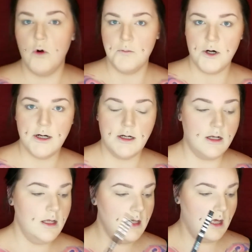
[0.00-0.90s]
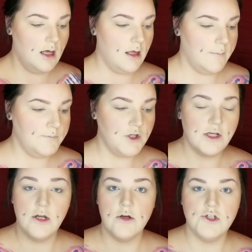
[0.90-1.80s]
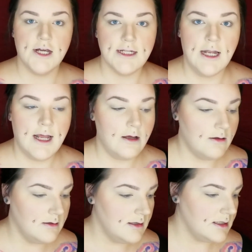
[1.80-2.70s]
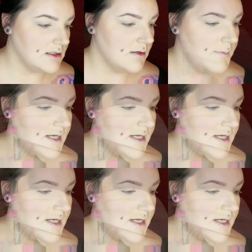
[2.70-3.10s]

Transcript: Walmart. You could go check that out. It's on